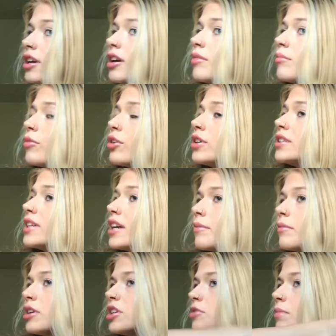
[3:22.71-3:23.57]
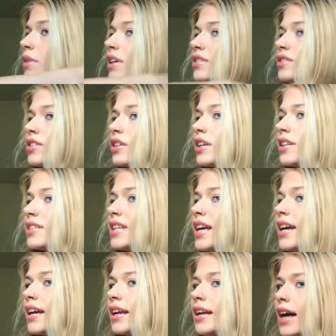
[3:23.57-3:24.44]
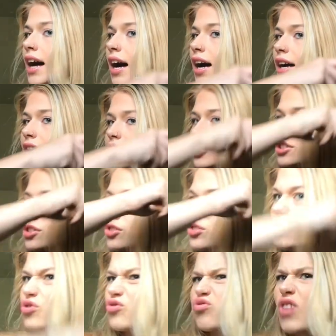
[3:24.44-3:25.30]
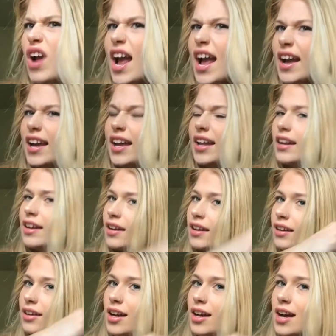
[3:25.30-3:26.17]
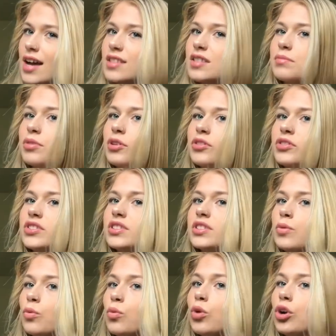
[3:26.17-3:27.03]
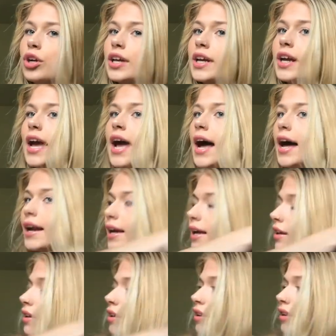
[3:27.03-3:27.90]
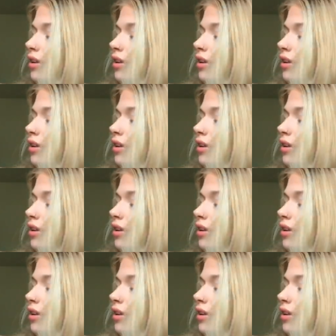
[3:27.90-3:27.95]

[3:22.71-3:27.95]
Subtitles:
and more damage because you're gonna take a knot and just drag it, as opposed to working at it.